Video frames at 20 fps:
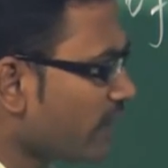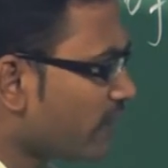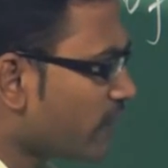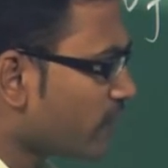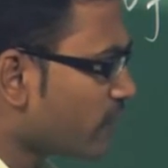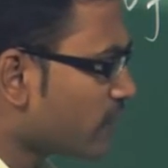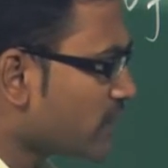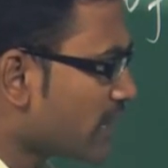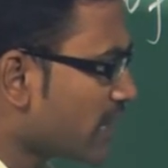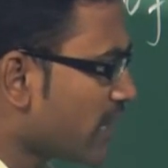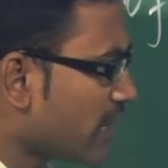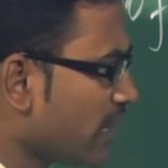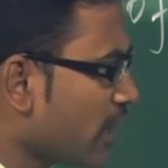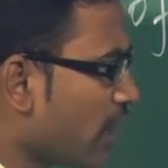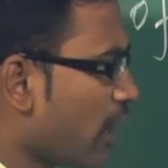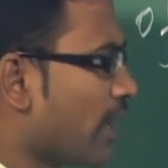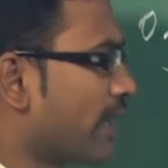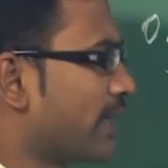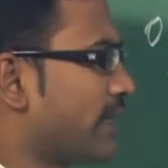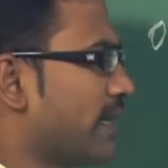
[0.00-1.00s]
15
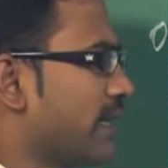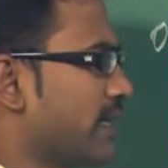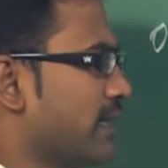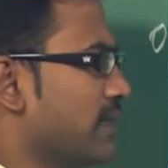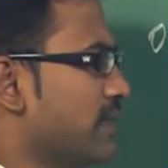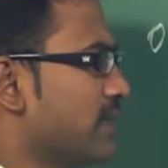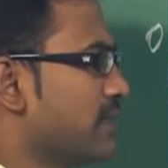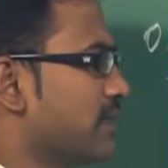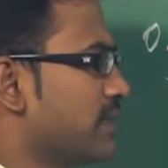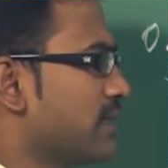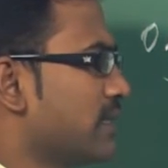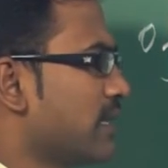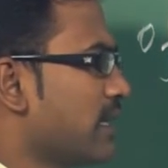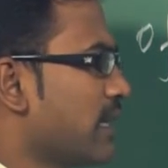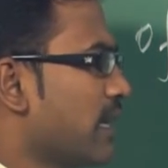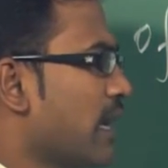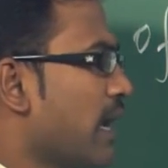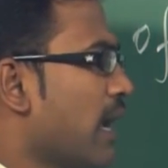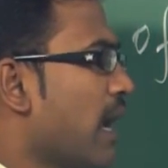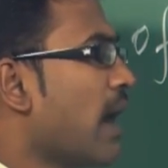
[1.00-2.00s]
articles,
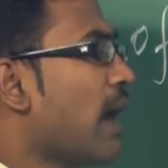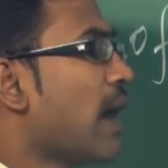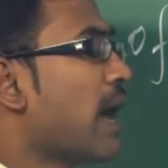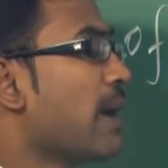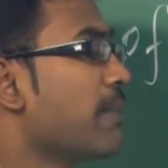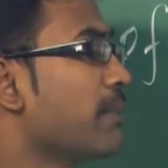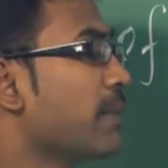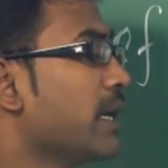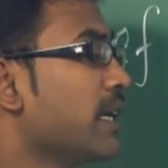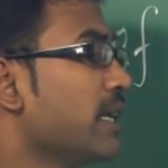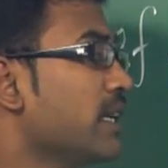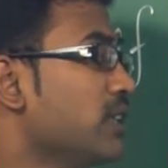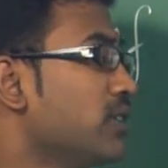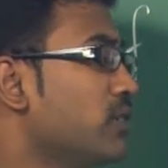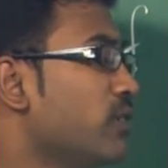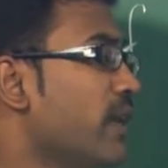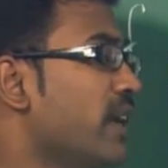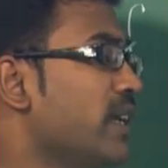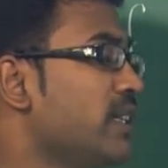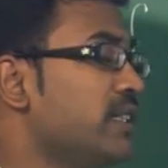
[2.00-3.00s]
I'm getting
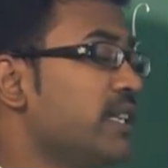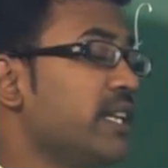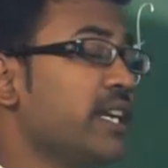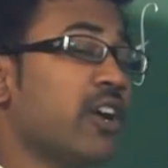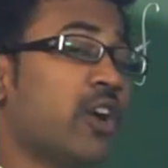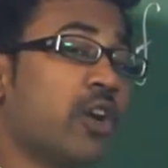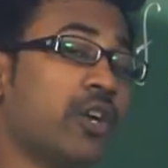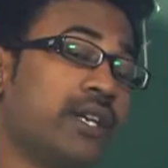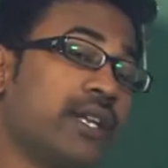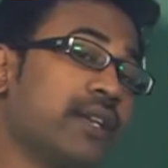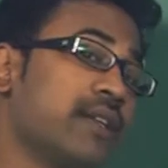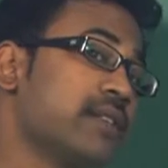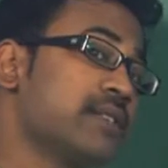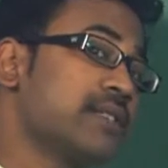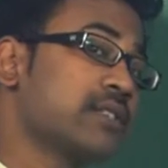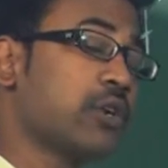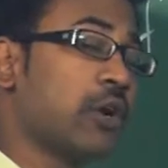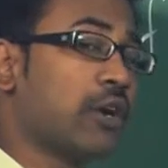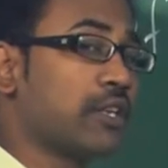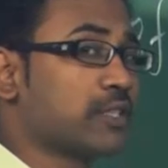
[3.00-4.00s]
20 articles
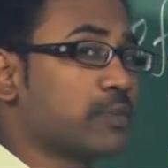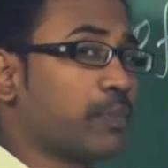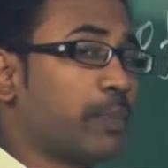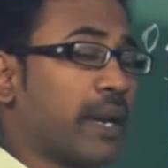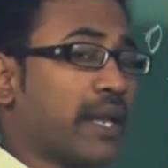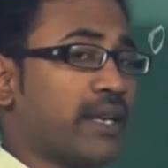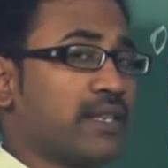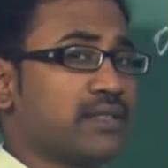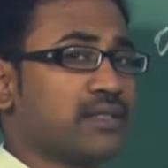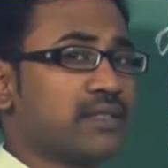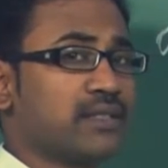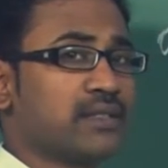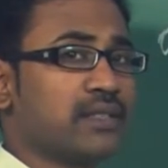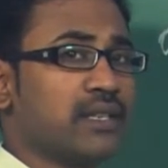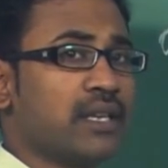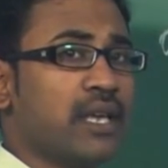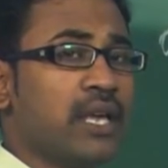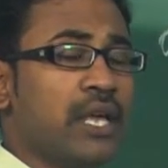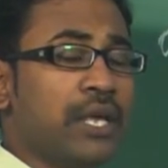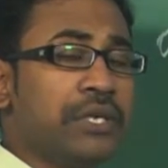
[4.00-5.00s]
cost price.
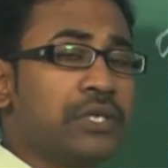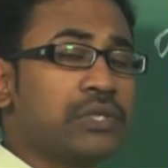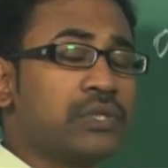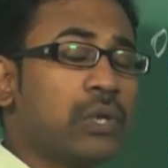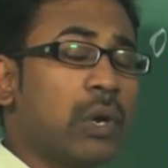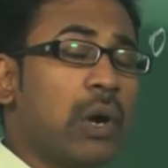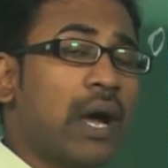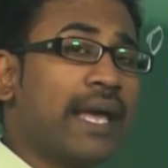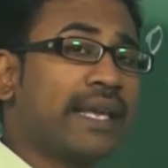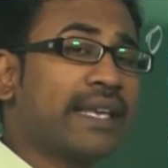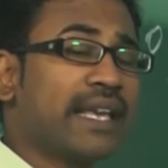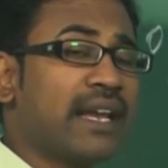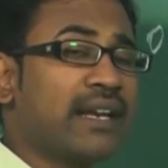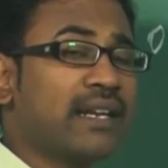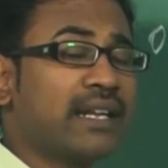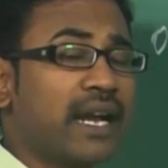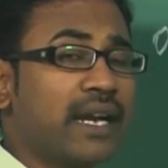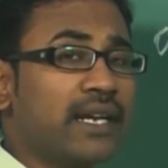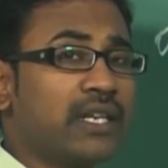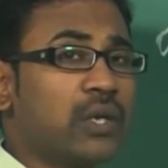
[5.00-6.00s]
So I can
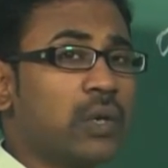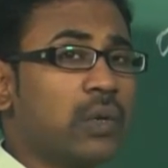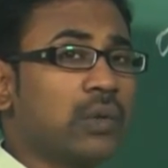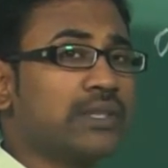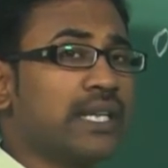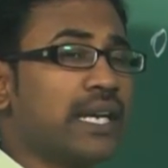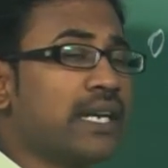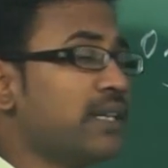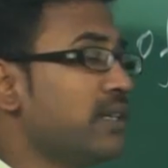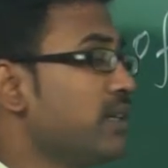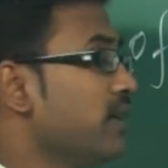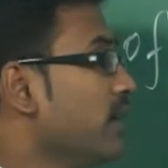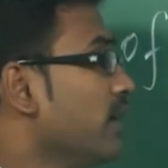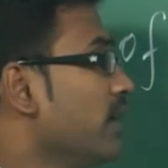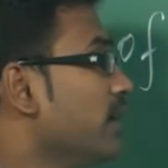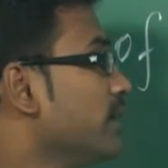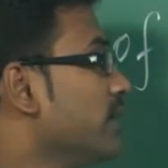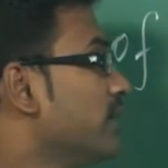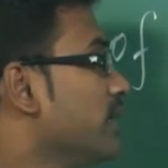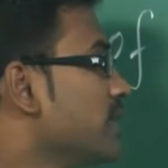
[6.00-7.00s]
conclude that
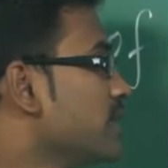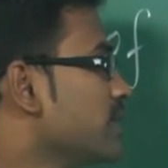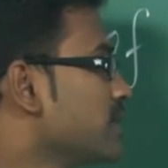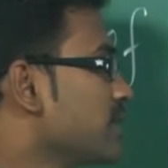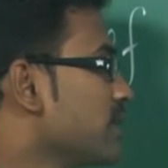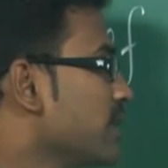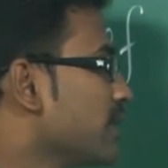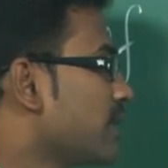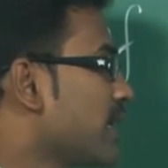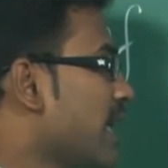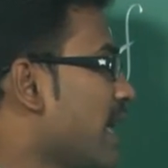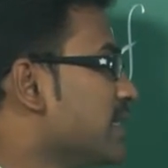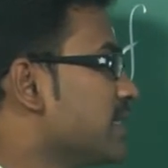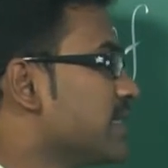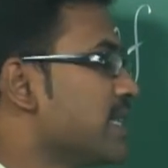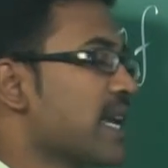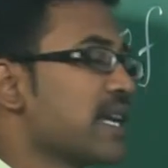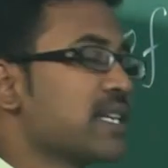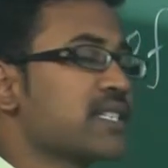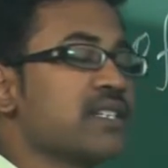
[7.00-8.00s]
this
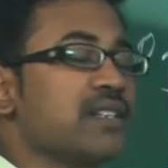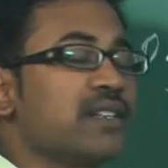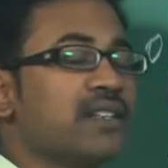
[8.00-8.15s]
transaction